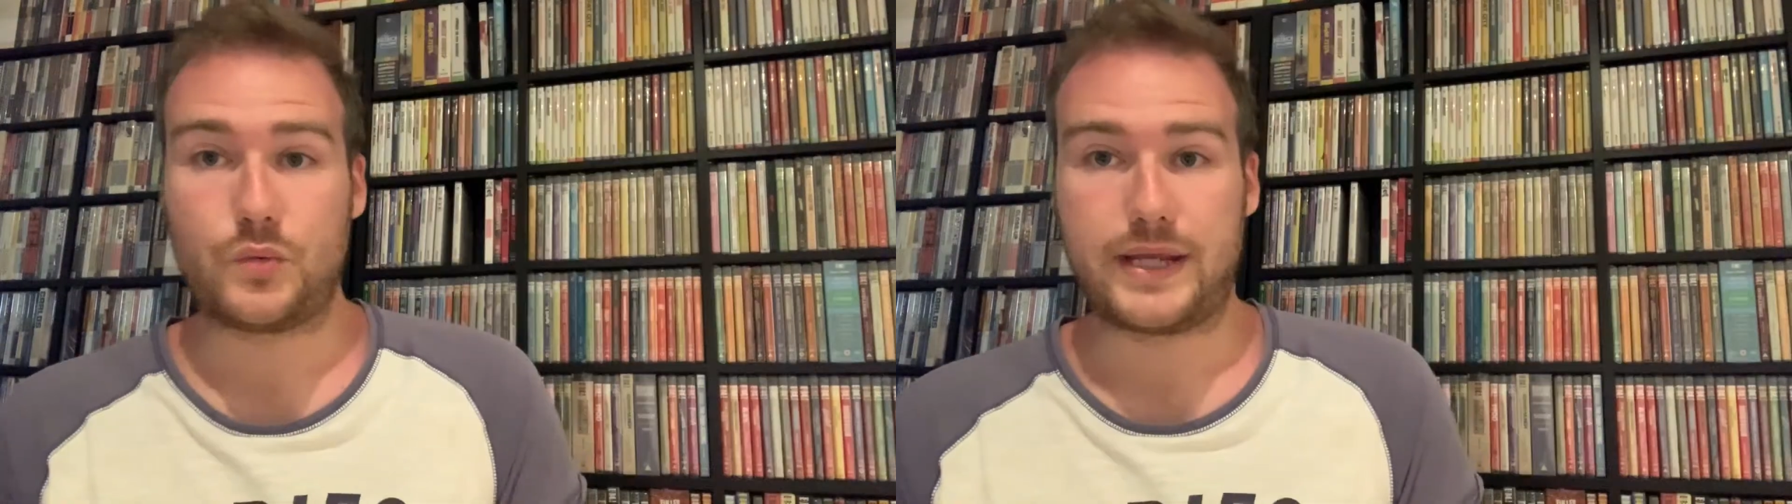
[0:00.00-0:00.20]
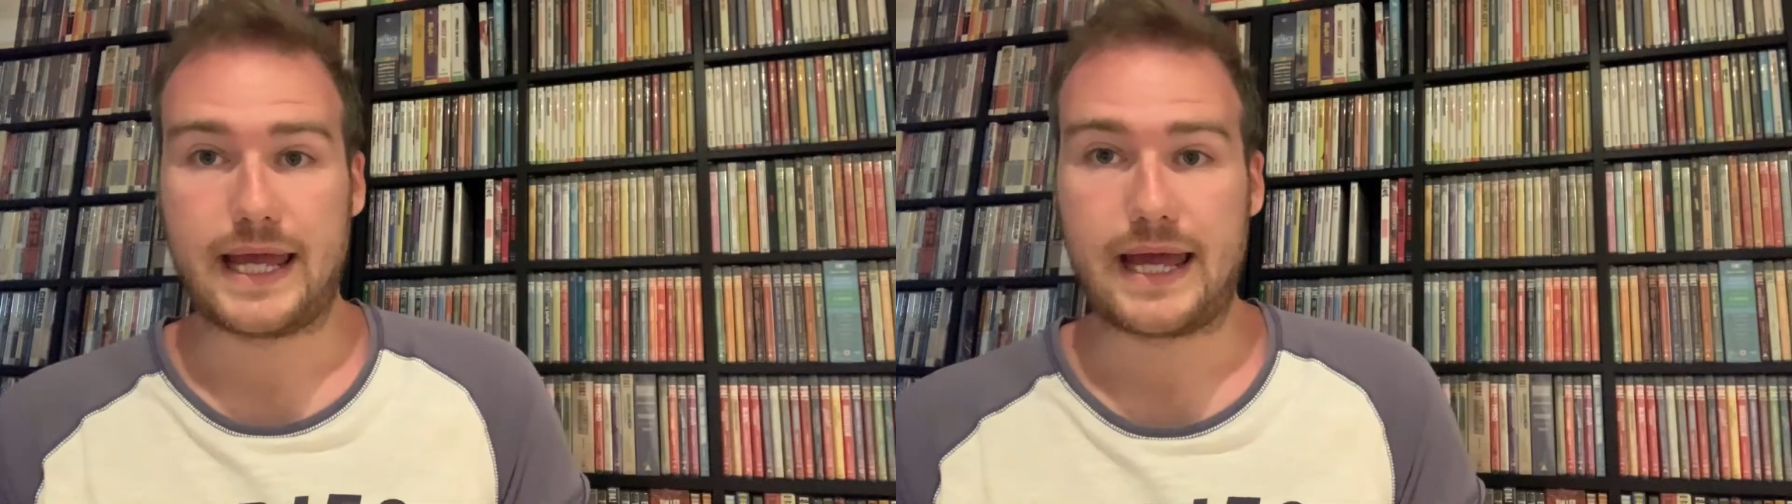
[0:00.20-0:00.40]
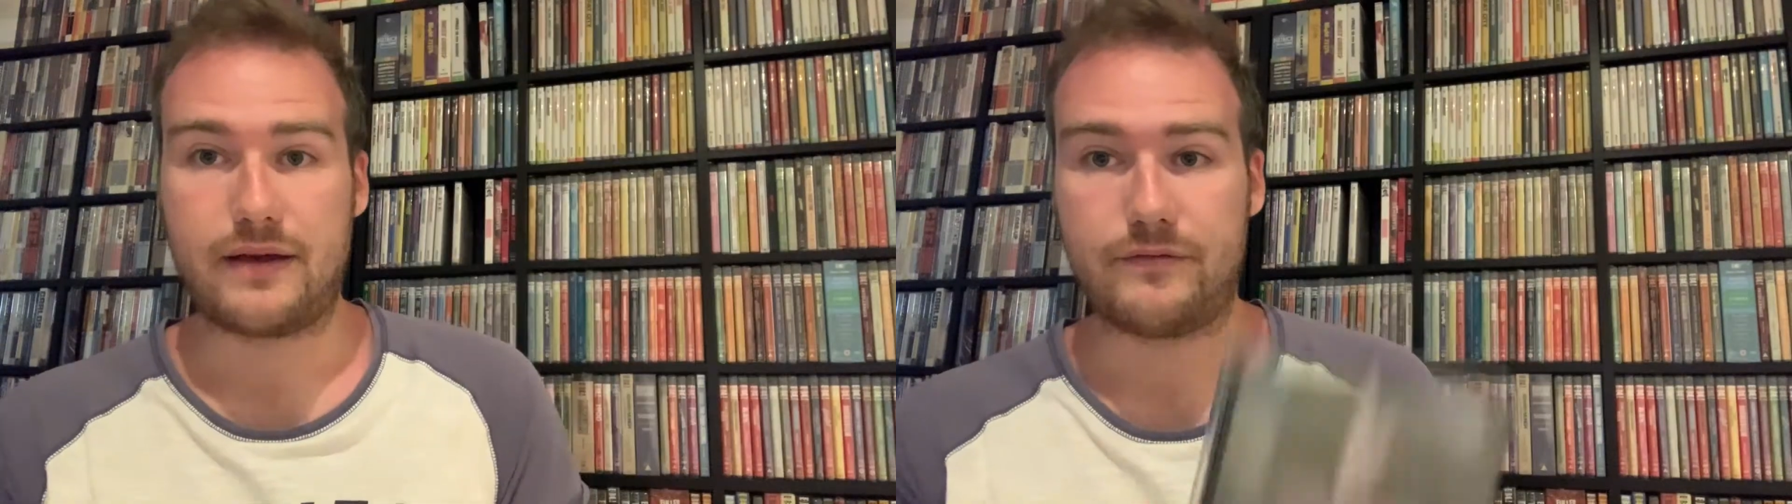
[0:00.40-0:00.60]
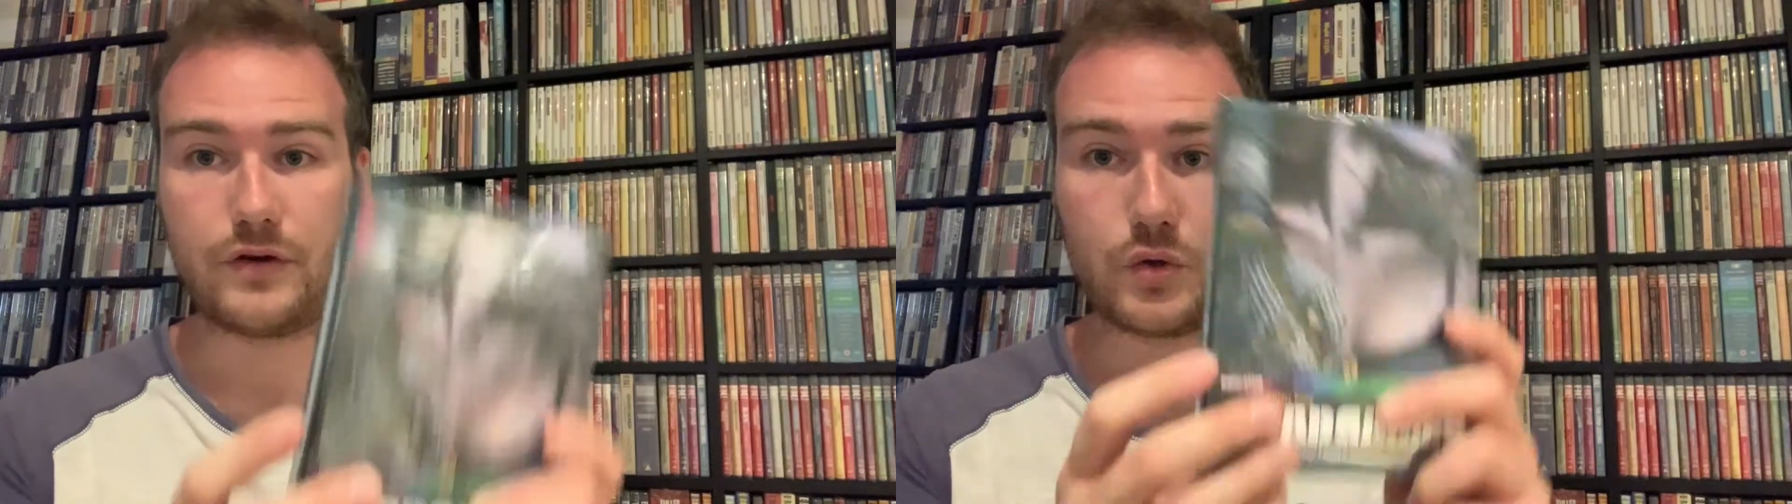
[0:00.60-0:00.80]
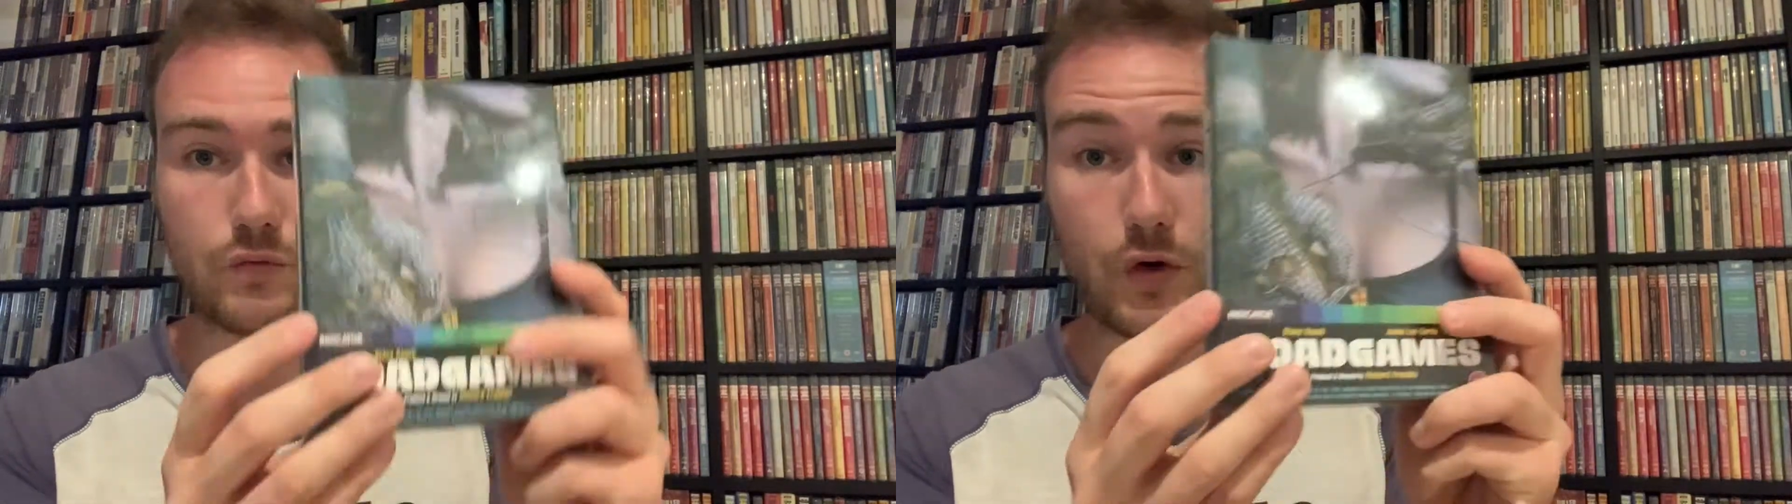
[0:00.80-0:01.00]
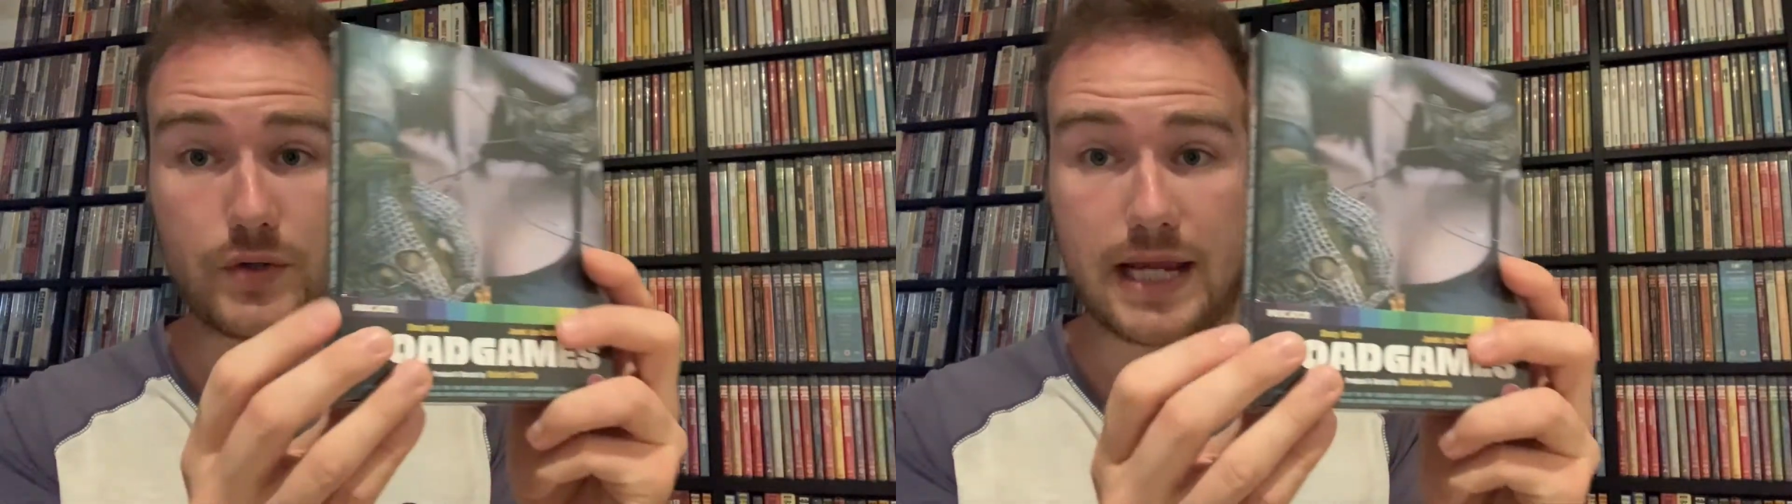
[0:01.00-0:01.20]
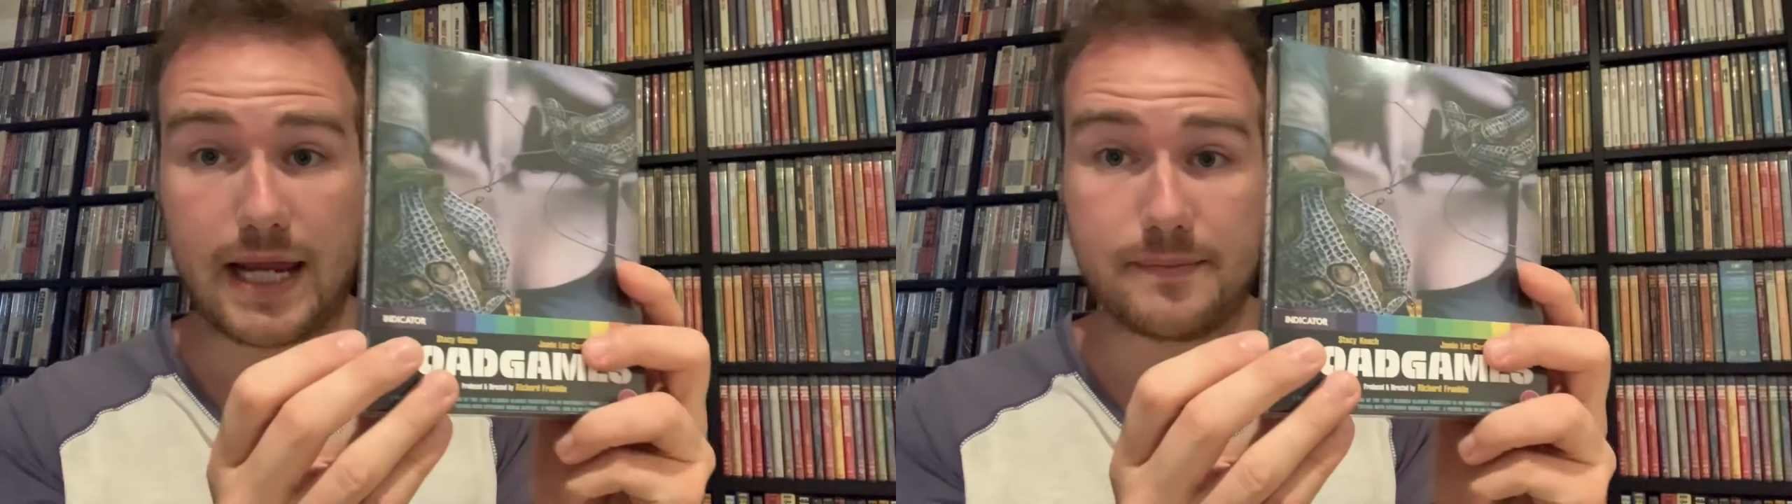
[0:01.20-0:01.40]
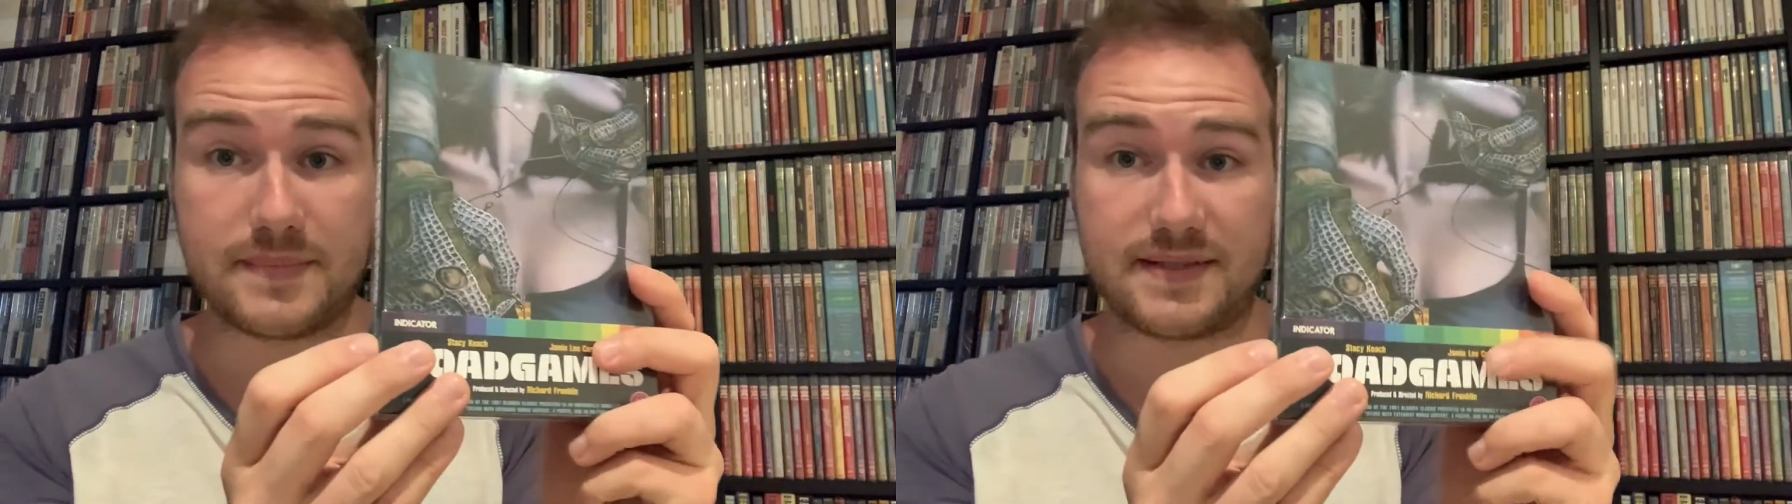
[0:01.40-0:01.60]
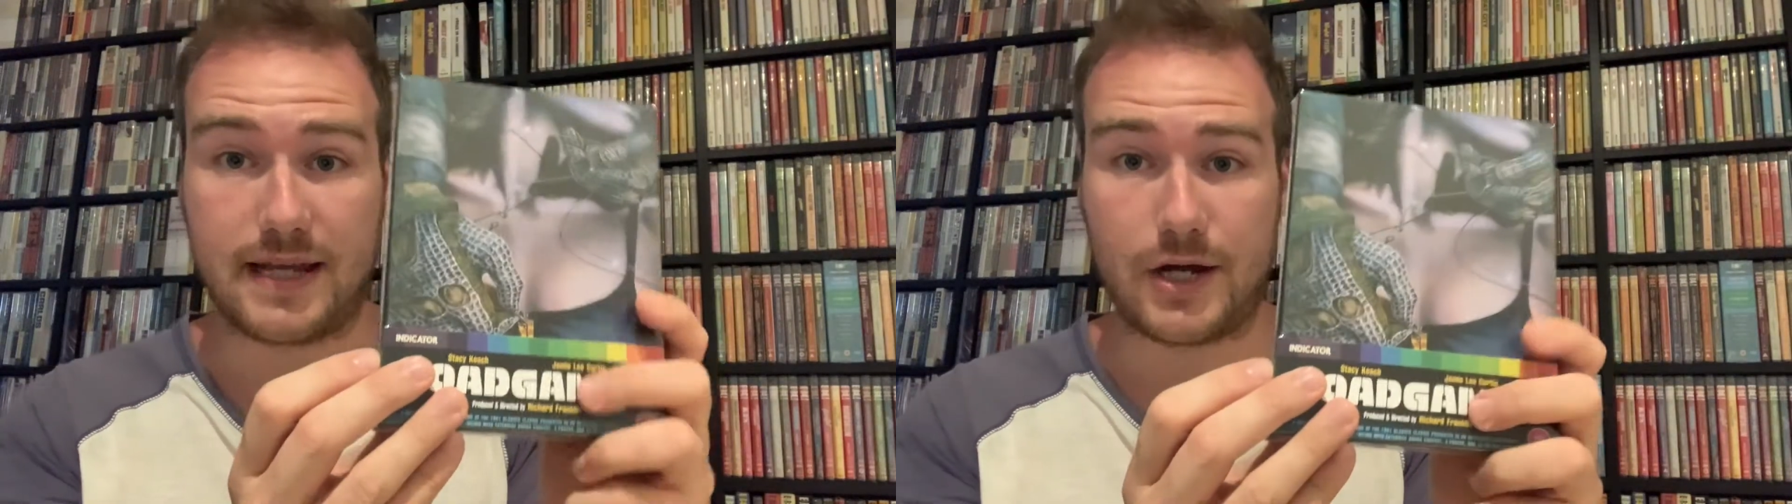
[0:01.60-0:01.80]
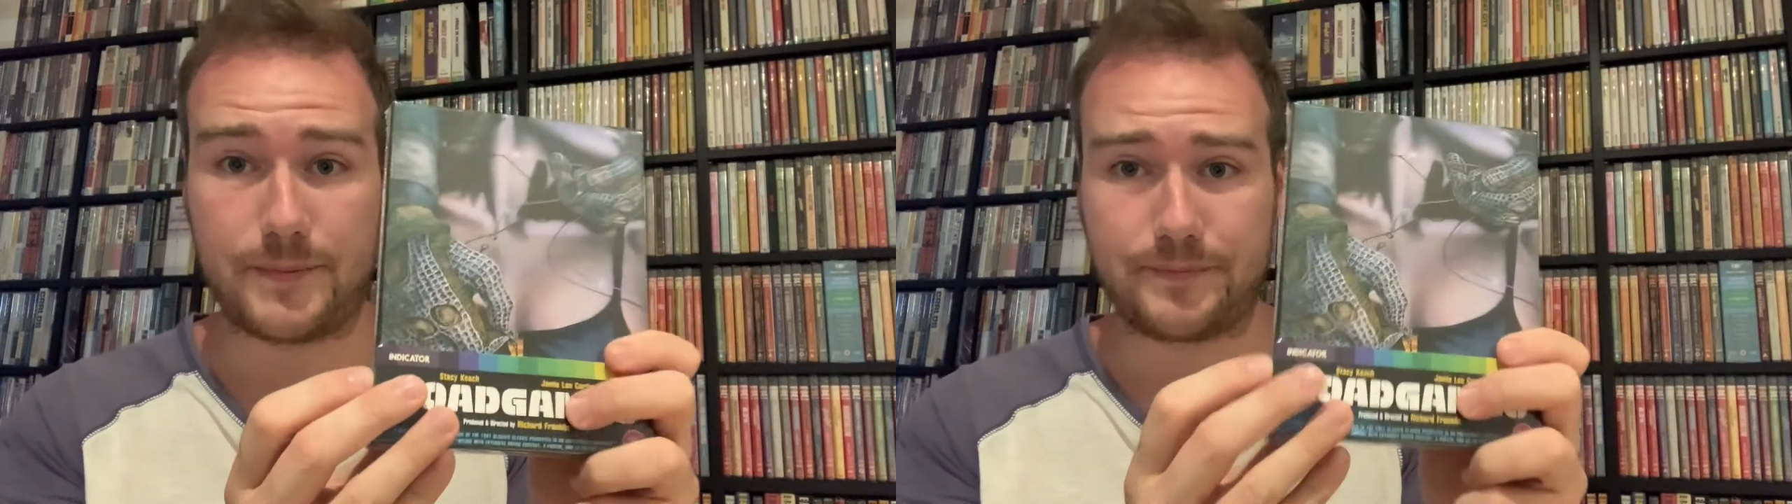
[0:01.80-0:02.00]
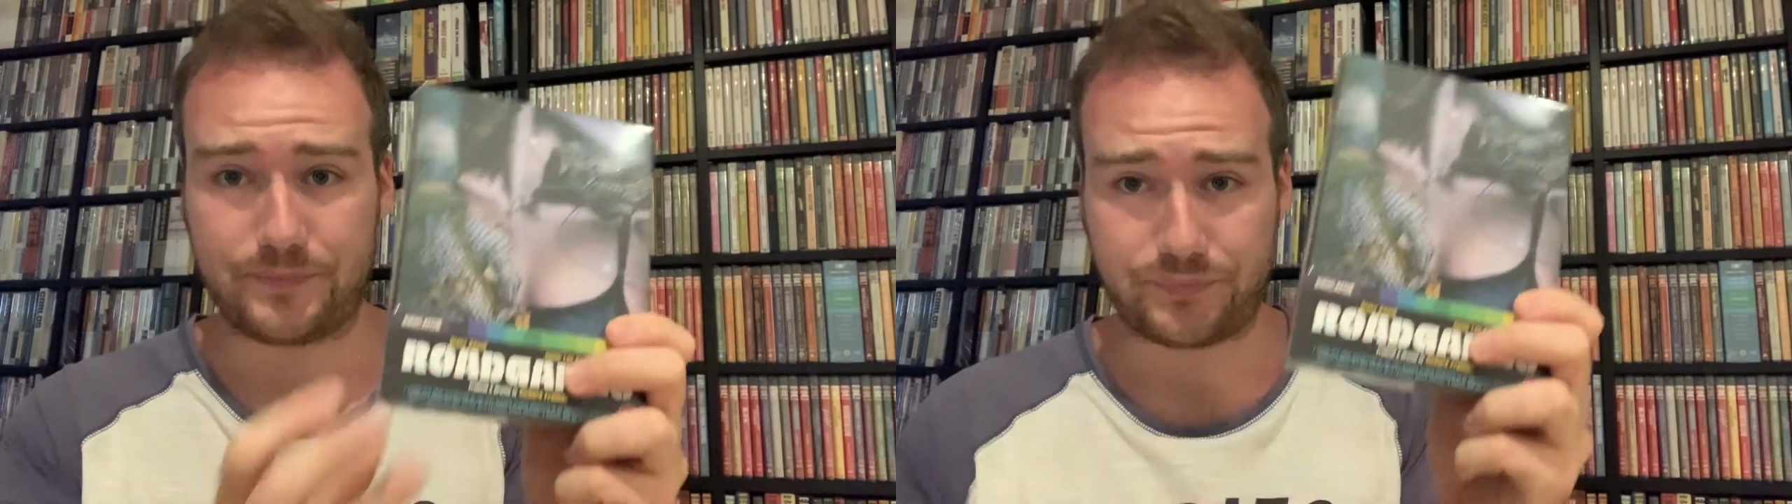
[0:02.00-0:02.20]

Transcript: have Road Games. Now,